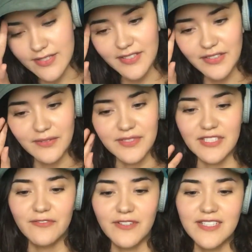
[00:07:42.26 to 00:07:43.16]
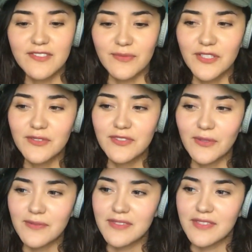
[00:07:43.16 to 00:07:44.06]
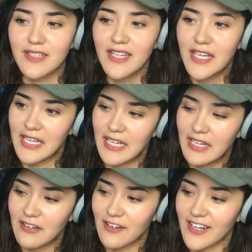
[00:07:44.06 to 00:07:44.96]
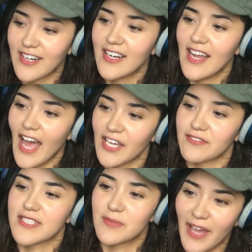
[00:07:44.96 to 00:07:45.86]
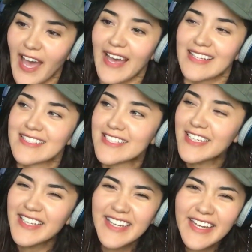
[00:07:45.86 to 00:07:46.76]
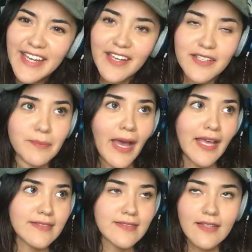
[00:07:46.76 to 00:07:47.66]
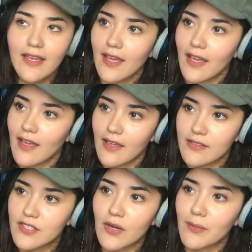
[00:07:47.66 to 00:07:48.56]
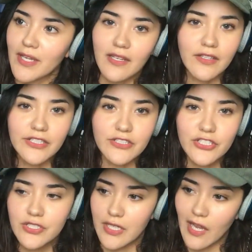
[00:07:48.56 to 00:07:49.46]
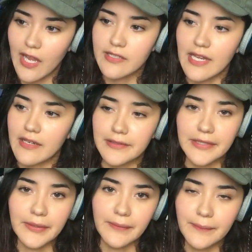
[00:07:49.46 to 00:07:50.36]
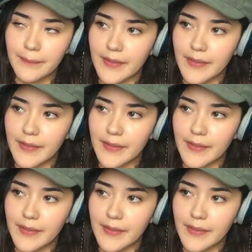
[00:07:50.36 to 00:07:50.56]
There's a little difference when you don't hear Avi's bass. Bass. Sorry, my English. It died a little.